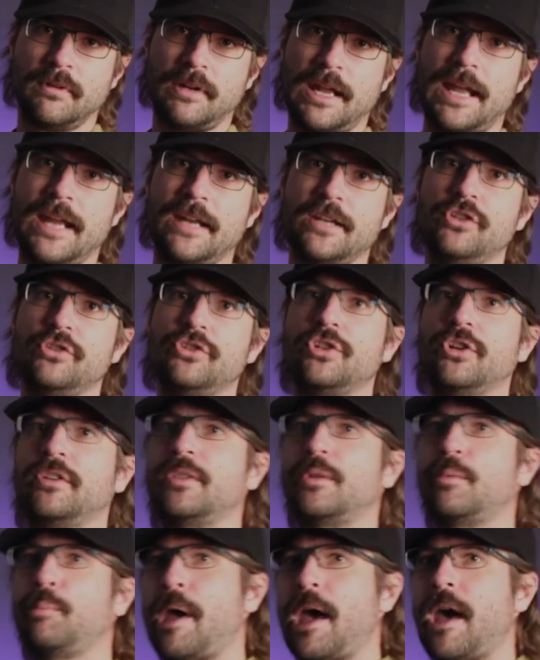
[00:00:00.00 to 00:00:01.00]
and you took
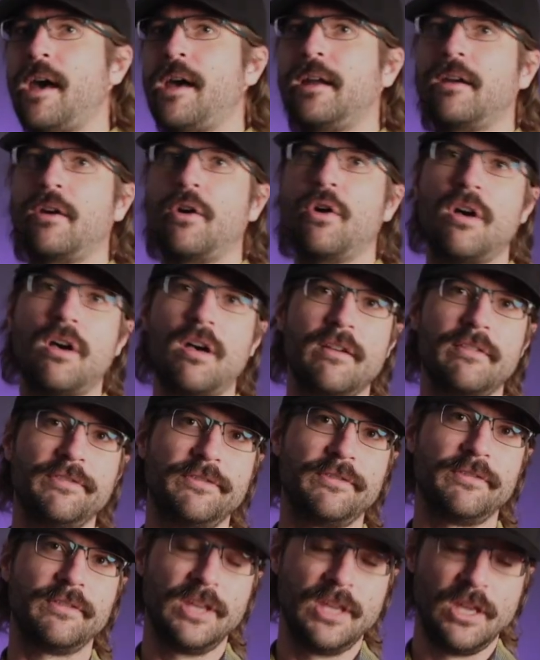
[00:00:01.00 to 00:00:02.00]
the pack off,
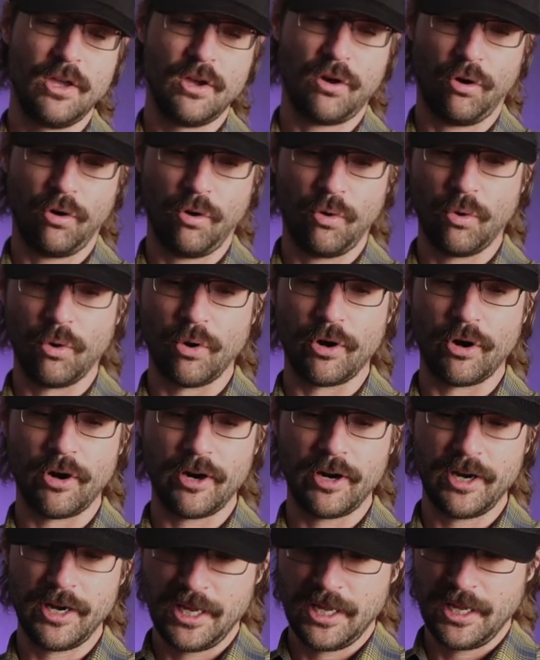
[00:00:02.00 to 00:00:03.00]

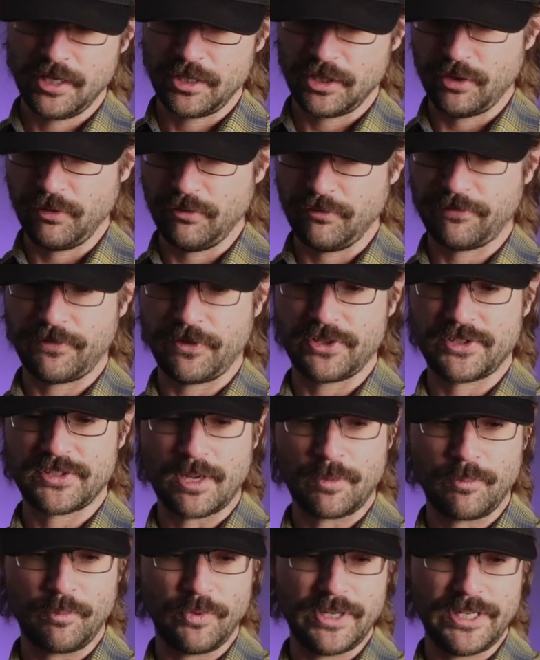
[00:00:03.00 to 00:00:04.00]
or you for
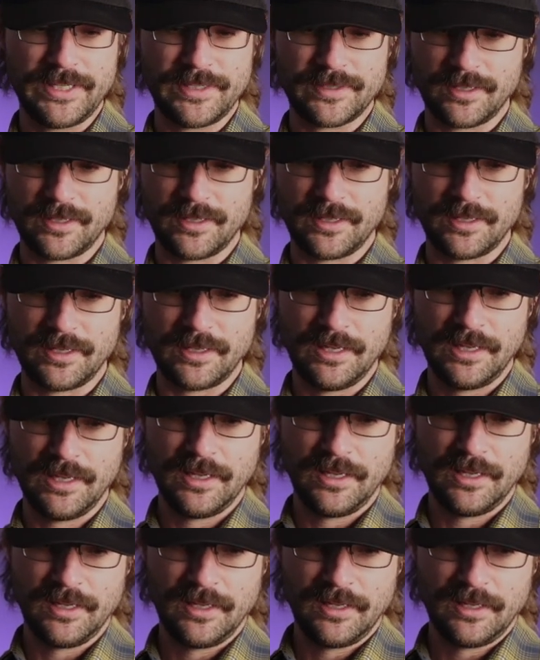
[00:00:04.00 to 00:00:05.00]
some reason
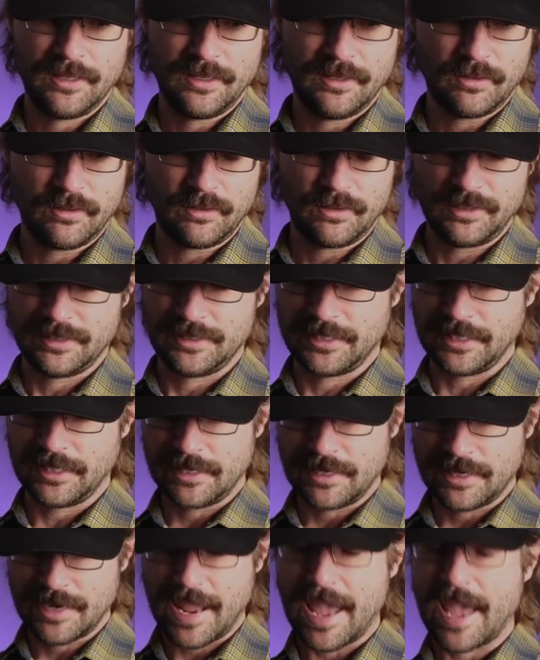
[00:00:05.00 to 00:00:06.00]

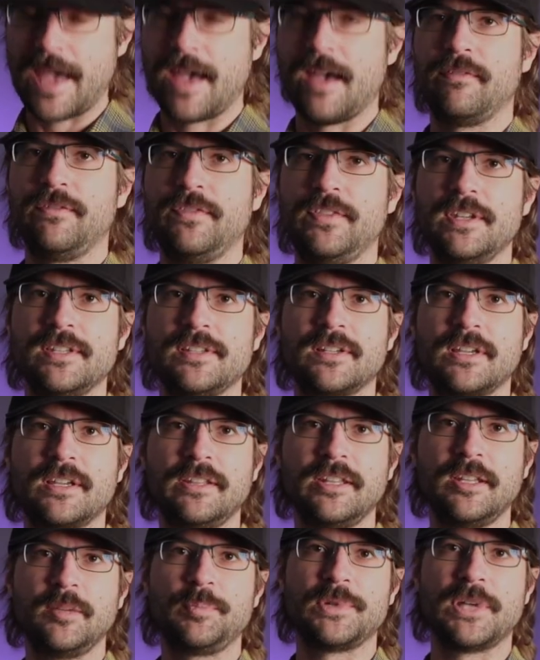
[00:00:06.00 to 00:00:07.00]
didn't have this
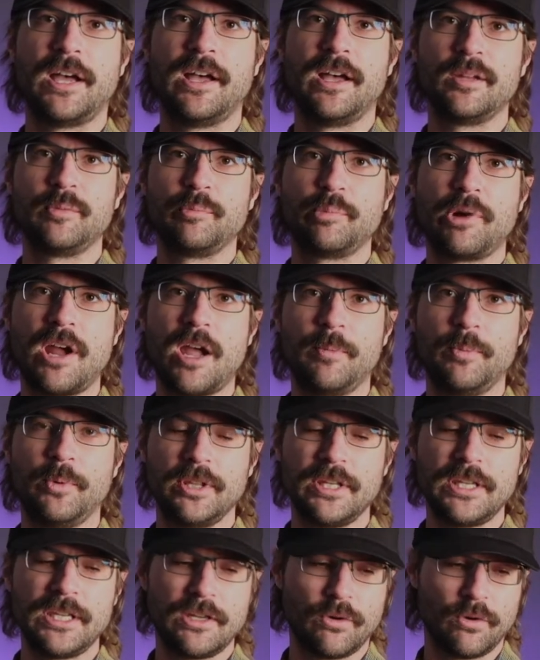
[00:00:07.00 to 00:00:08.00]
clipped on
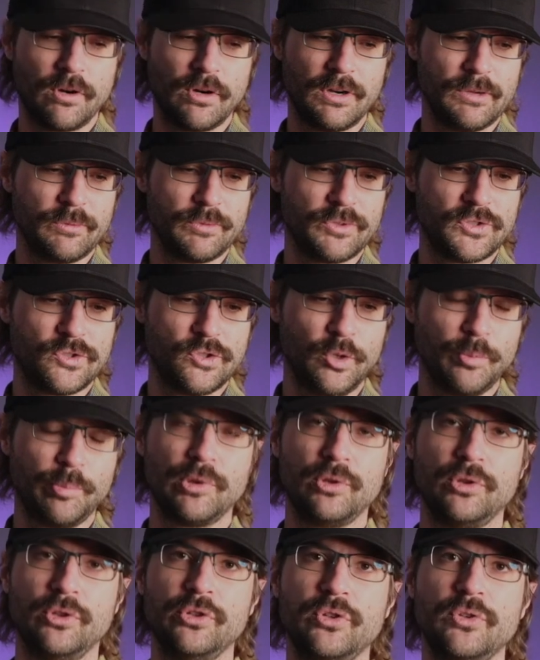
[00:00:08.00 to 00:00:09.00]
properly, or it was super
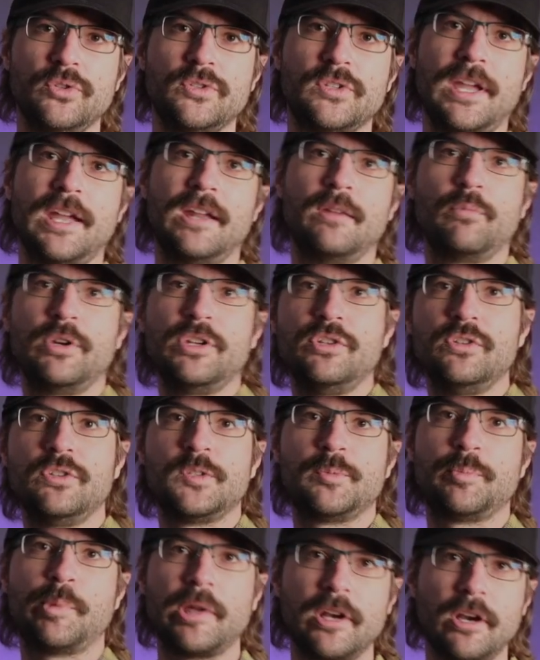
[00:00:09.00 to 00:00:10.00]
loose and when you
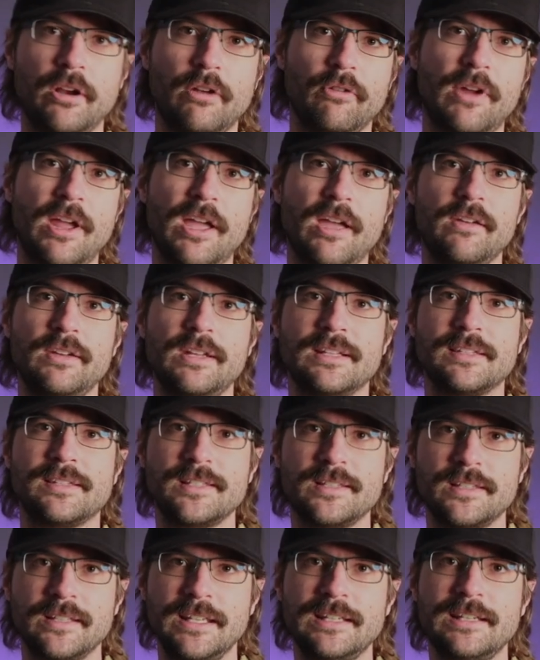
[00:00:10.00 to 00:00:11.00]
spun it around it
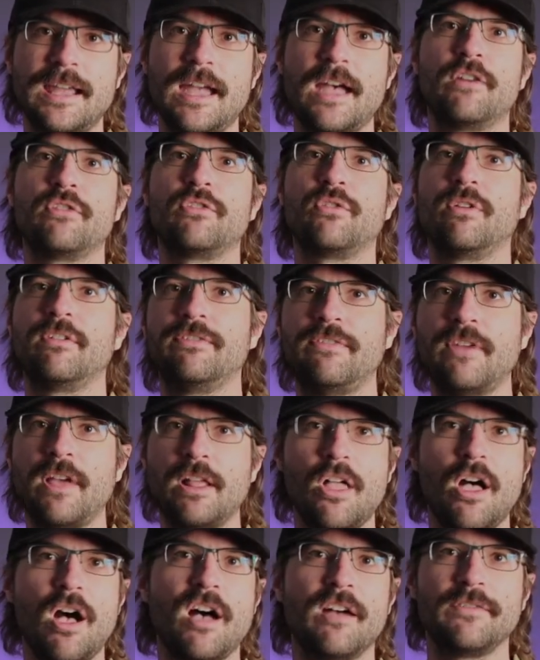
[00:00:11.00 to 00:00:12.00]
slid down or
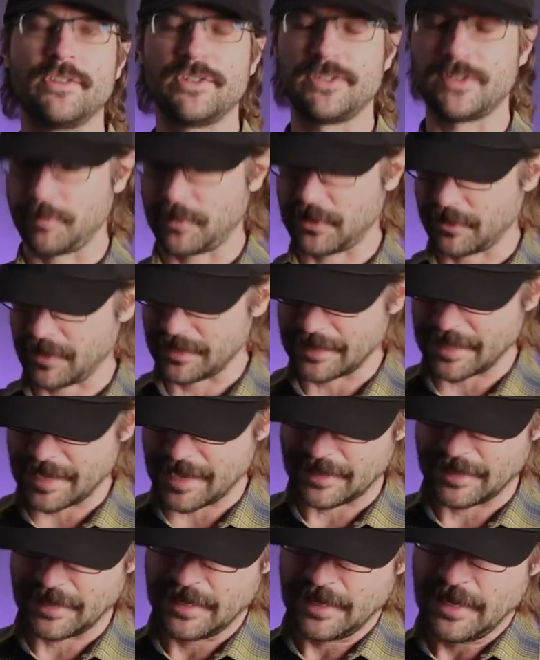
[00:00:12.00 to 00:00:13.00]
fell off or something like
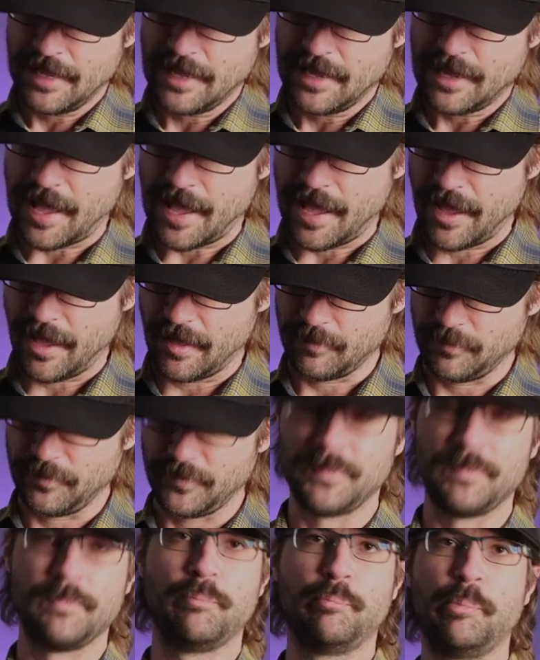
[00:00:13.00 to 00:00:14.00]
that.
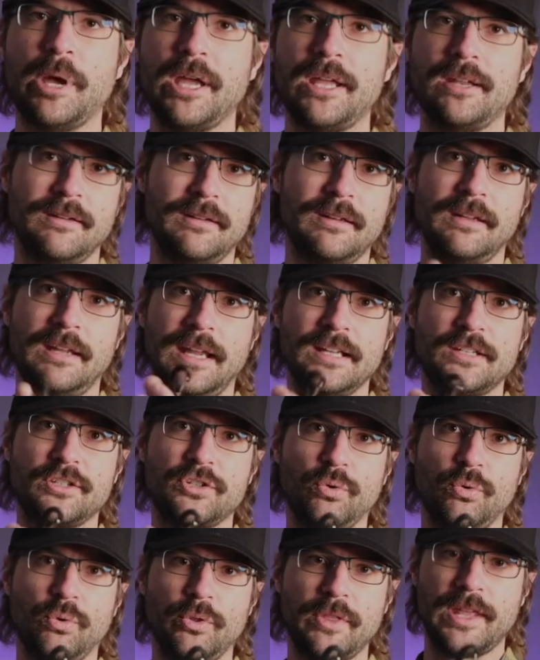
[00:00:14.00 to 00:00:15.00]
But it's
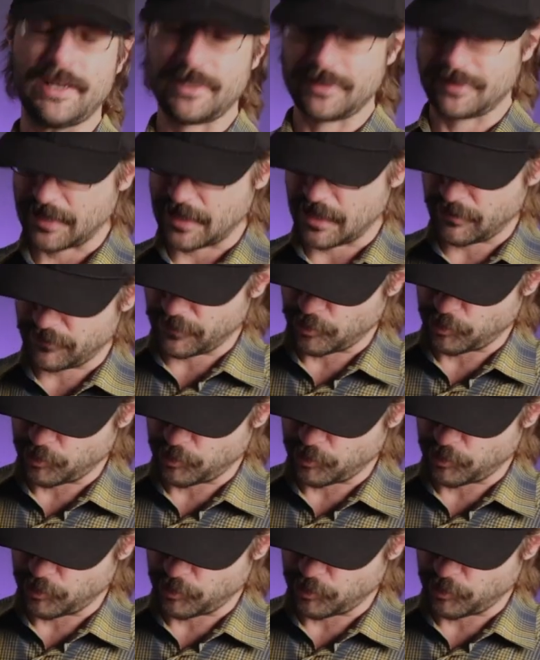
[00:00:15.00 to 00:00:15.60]
cool that it's there for